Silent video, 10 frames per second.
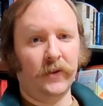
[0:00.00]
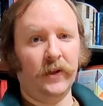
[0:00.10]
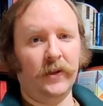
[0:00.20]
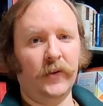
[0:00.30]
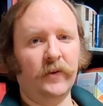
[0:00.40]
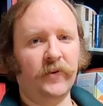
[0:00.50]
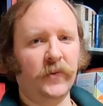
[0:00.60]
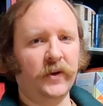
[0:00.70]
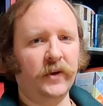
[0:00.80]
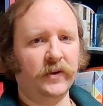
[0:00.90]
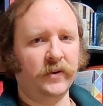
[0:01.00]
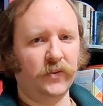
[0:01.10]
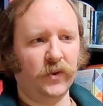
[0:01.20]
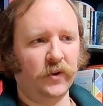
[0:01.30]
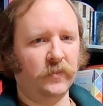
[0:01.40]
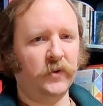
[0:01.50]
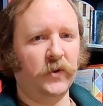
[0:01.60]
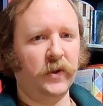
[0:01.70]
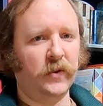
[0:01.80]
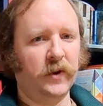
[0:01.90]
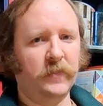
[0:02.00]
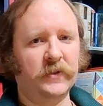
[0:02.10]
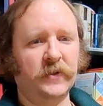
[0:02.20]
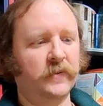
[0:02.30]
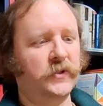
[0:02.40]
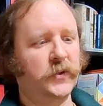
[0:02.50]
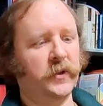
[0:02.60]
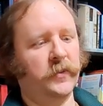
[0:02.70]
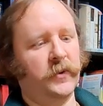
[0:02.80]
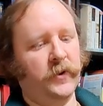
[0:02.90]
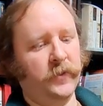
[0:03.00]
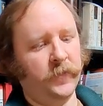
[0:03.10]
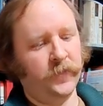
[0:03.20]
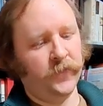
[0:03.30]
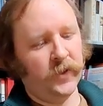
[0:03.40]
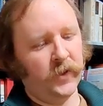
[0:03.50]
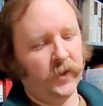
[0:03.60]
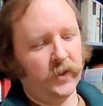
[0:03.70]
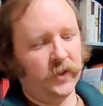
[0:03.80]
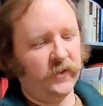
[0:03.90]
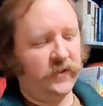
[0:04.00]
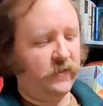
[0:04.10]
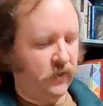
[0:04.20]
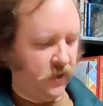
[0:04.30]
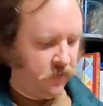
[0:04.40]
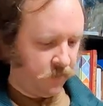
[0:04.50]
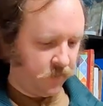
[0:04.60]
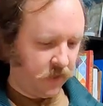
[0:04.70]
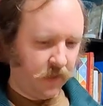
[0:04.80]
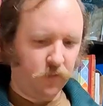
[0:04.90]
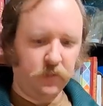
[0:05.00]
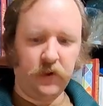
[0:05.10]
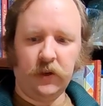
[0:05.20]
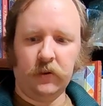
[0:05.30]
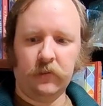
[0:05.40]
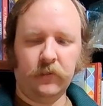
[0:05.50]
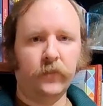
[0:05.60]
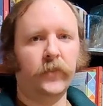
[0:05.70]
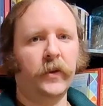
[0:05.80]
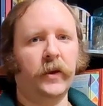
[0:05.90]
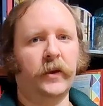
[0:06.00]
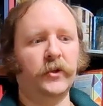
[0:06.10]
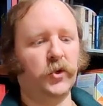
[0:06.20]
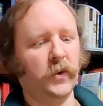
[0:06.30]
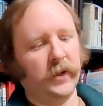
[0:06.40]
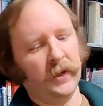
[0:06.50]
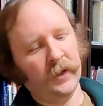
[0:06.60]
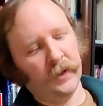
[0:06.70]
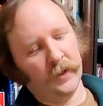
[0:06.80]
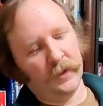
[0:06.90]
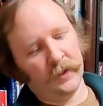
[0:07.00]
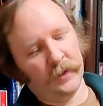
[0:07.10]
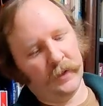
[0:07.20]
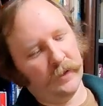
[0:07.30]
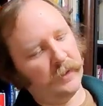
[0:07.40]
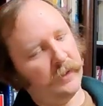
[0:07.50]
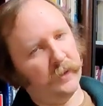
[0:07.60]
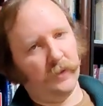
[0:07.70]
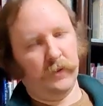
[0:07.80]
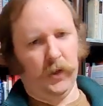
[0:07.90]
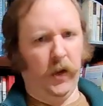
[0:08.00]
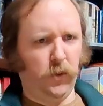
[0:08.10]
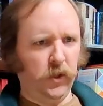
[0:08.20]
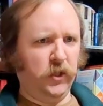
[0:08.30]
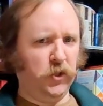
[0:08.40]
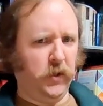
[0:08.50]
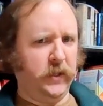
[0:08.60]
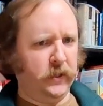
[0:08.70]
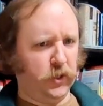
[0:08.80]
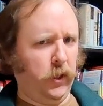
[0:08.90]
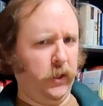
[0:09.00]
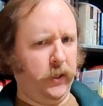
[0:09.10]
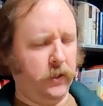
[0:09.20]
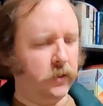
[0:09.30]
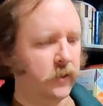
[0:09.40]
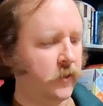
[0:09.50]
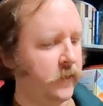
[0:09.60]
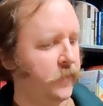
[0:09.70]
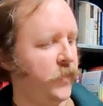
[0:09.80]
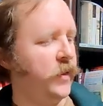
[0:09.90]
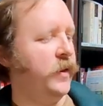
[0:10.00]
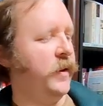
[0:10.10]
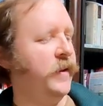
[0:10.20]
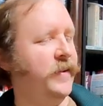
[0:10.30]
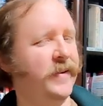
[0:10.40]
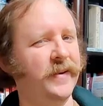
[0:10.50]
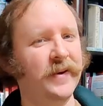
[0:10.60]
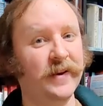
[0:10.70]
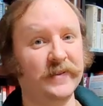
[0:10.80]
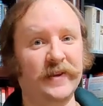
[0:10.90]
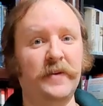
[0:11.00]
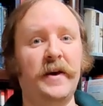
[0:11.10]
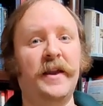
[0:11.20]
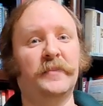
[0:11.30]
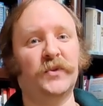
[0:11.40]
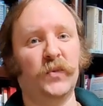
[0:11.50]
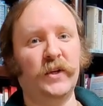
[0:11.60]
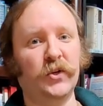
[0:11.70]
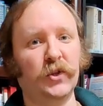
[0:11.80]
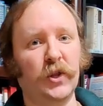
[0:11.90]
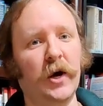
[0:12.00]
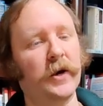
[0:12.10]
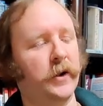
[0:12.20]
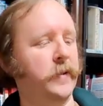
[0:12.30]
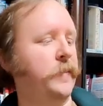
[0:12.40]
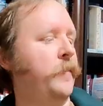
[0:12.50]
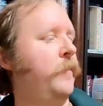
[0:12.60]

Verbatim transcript: hello everyone, and welcome to another episode of Chewing the Brew. This evening, I will be enjoying. I will enjoy it, darn it! The uh, Sam Adams Winter Lager.